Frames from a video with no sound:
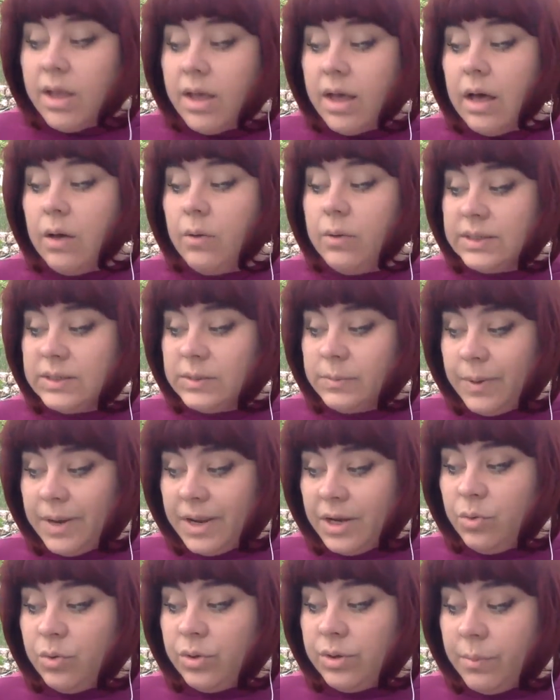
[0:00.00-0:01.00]
I'll
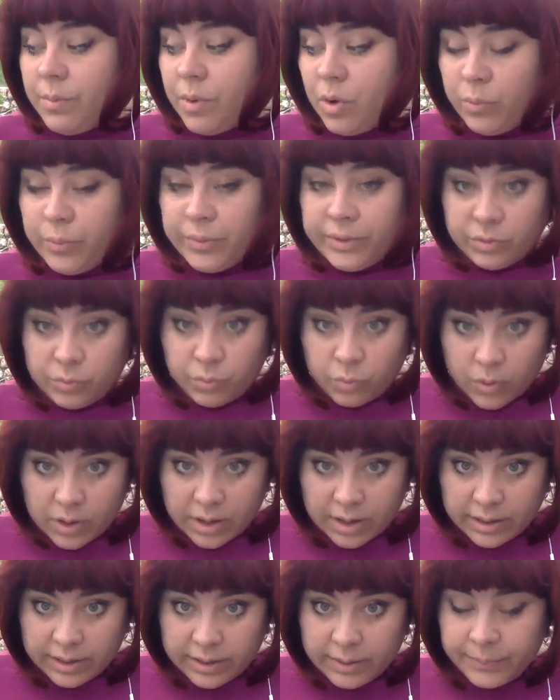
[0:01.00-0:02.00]
explain you in a moment
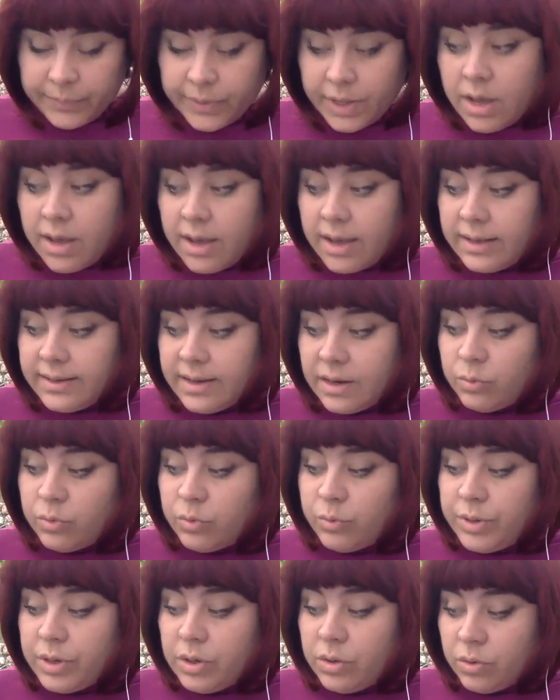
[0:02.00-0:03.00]
why, and then
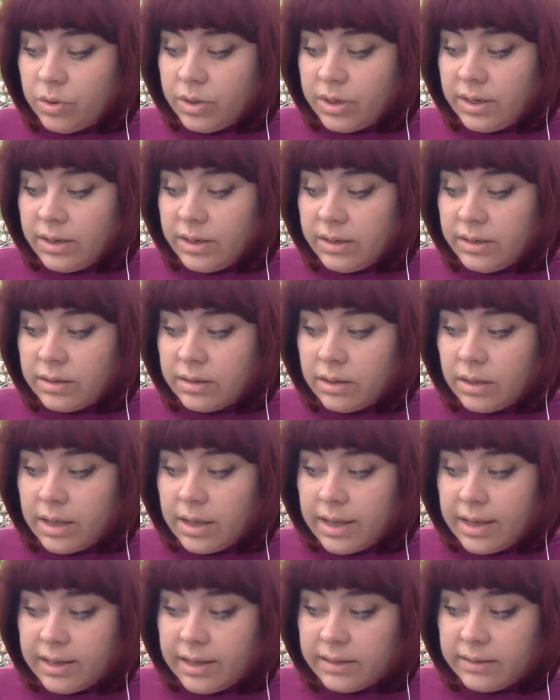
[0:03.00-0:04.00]
we'll be looking
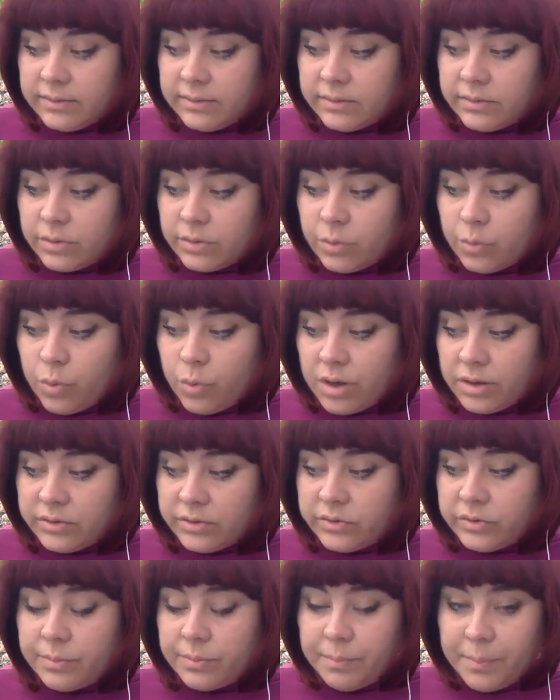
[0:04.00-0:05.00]
at
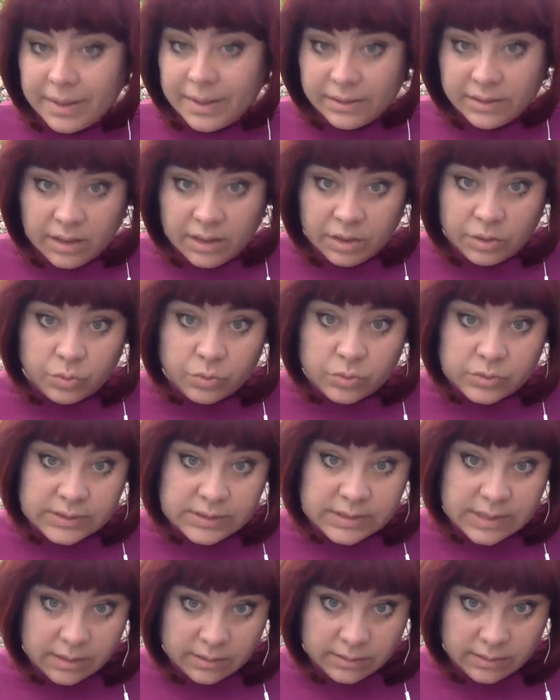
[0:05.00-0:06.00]
what Monday to
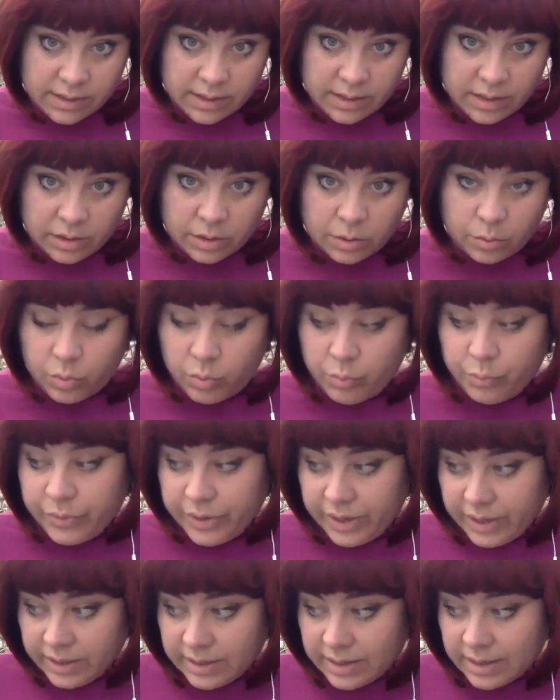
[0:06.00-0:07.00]
Sunday will
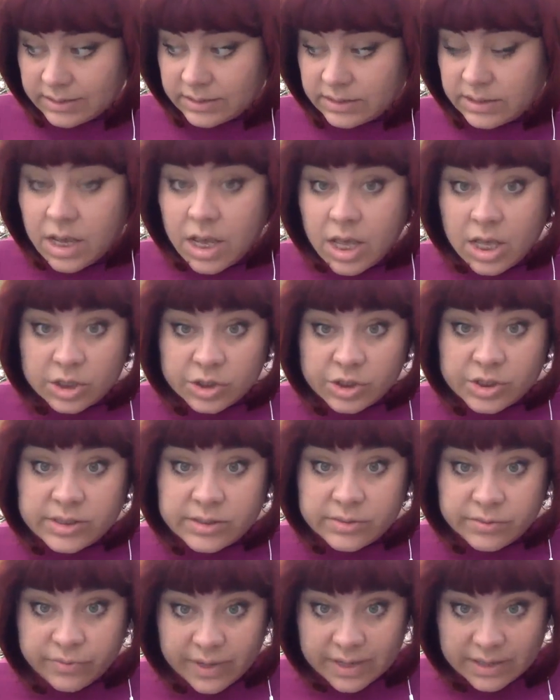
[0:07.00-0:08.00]
bring us.
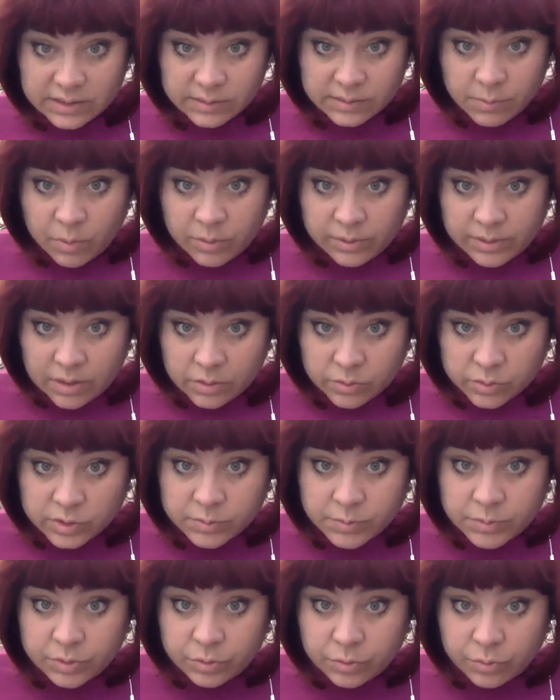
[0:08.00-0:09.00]
Just a very small
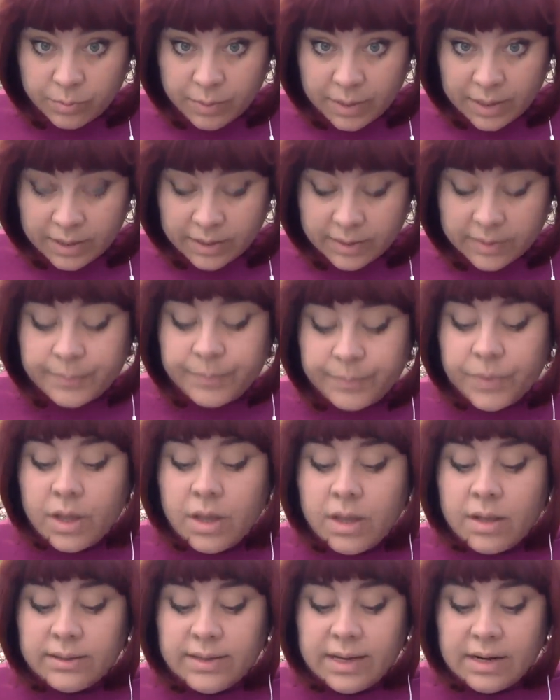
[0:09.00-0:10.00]
announcement to make.
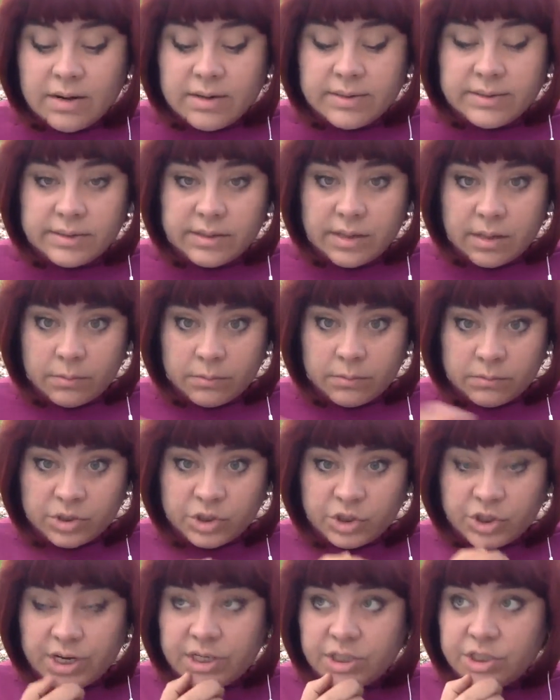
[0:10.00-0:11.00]
There are some
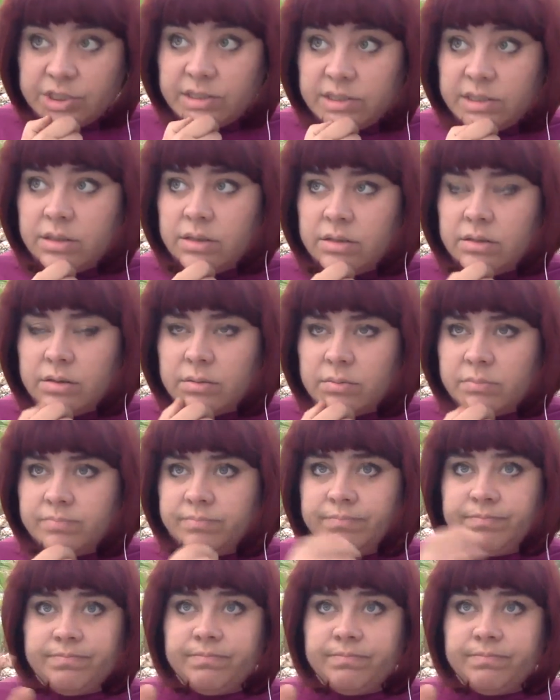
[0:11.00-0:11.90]
changes in the